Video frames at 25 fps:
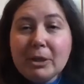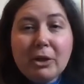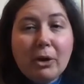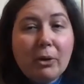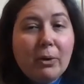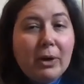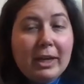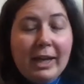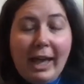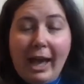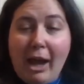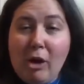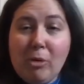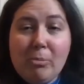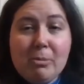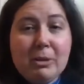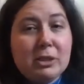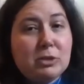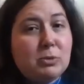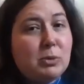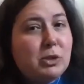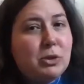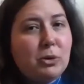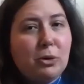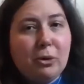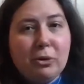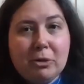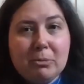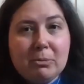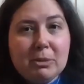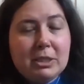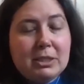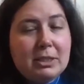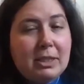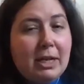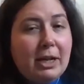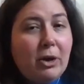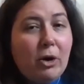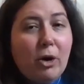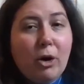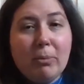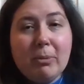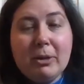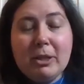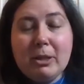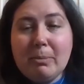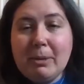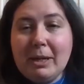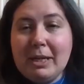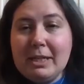going out because we told them to stay home in
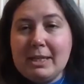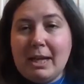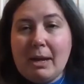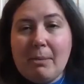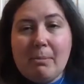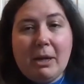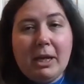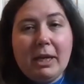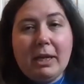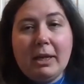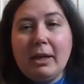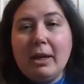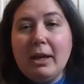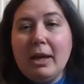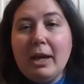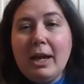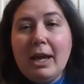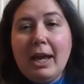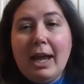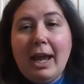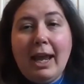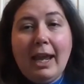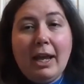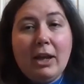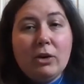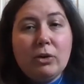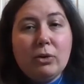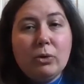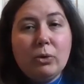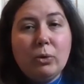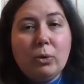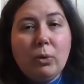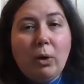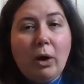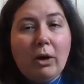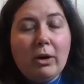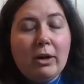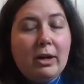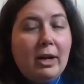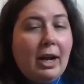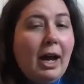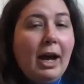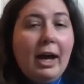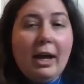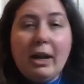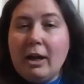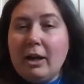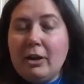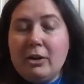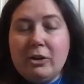the pandemic, and who are
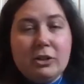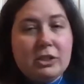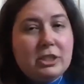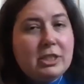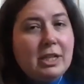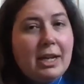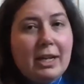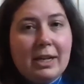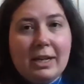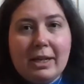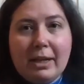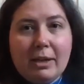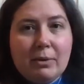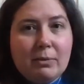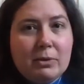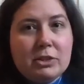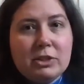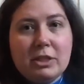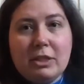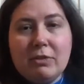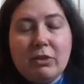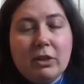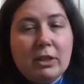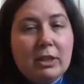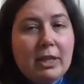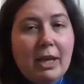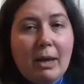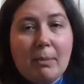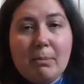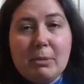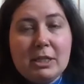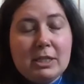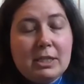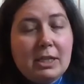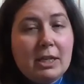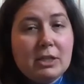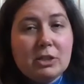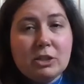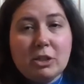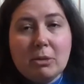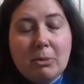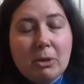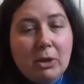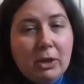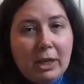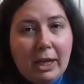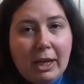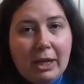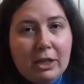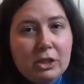not understanding and receiving the MBTA's
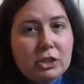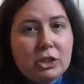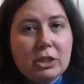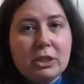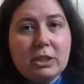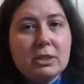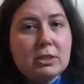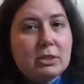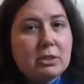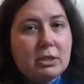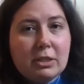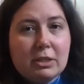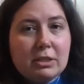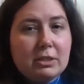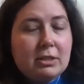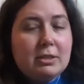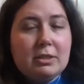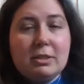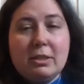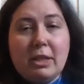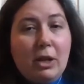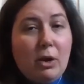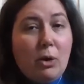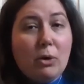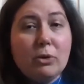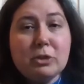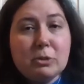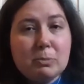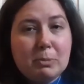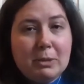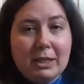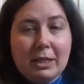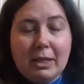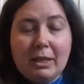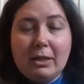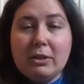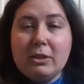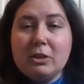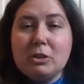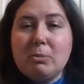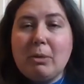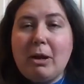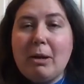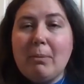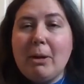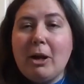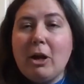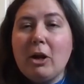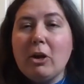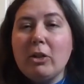communications because they don't speak English
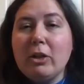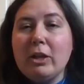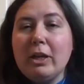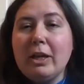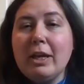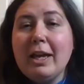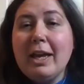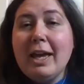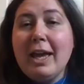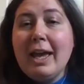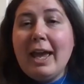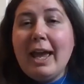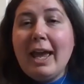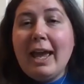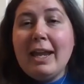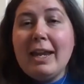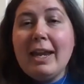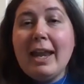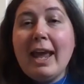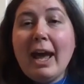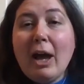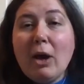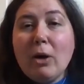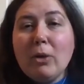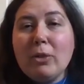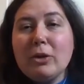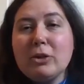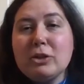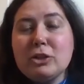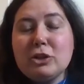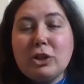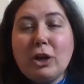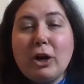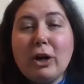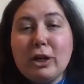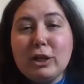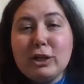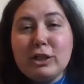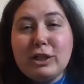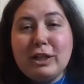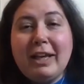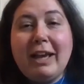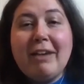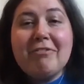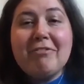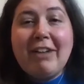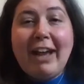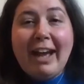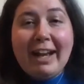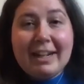primarily. And now they're starting to
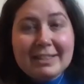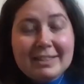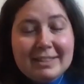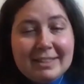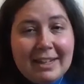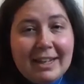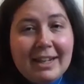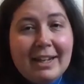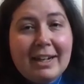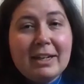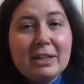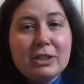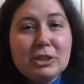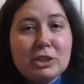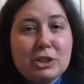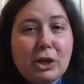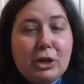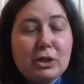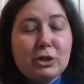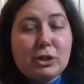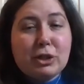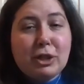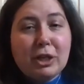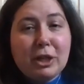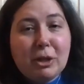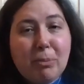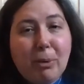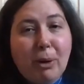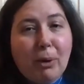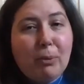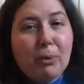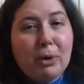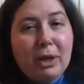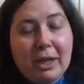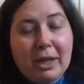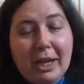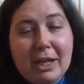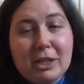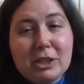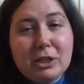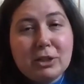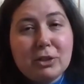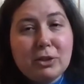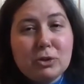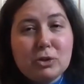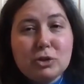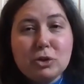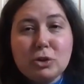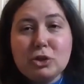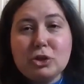get vaccinated and start to think about re-engaging
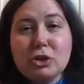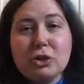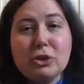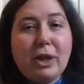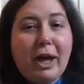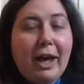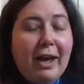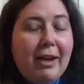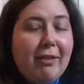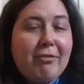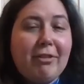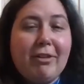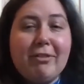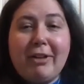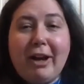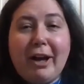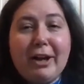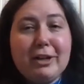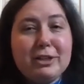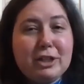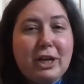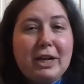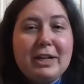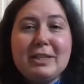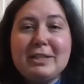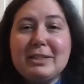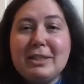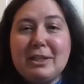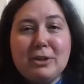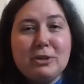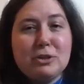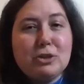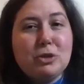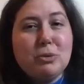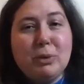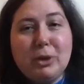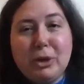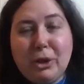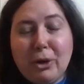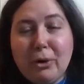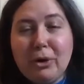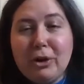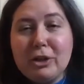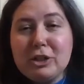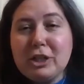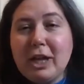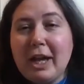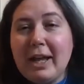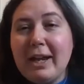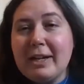their social life. I've got Chinese seniors who would go to
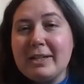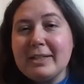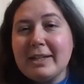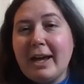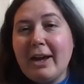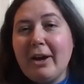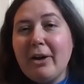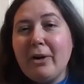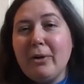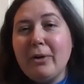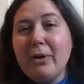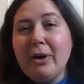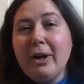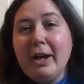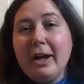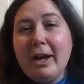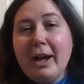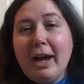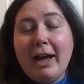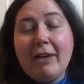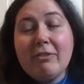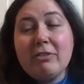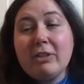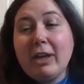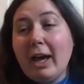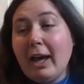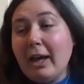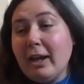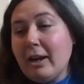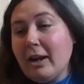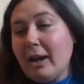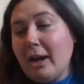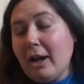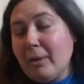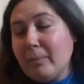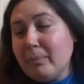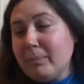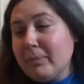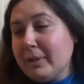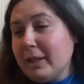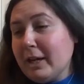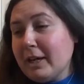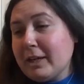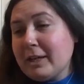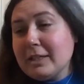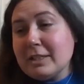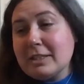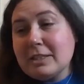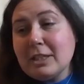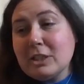Chinatown. I've got a
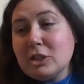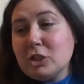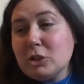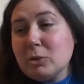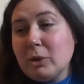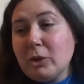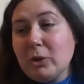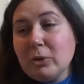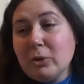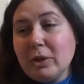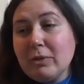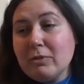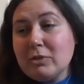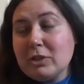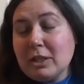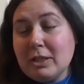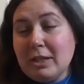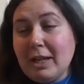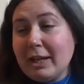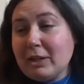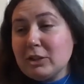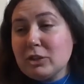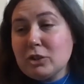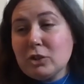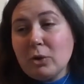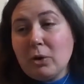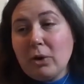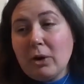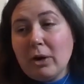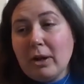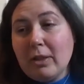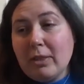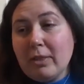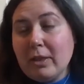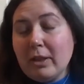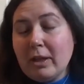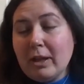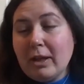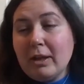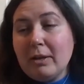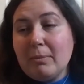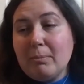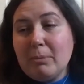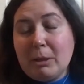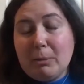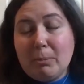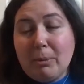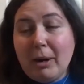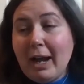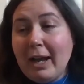constituent who lives next door in the
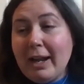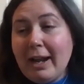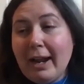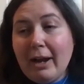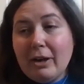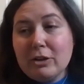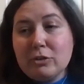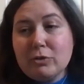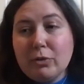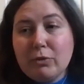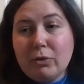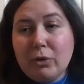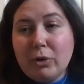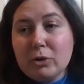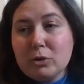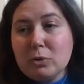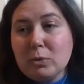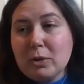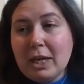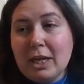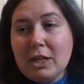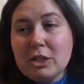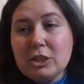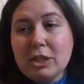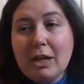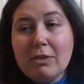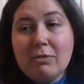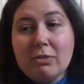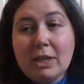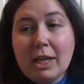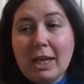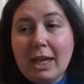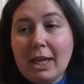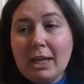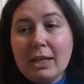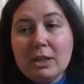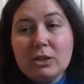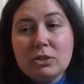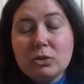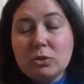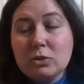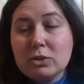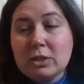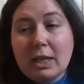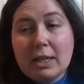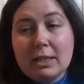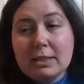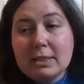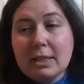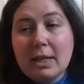McBride house for folks with HIV/AIDS who
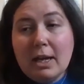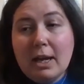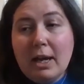says,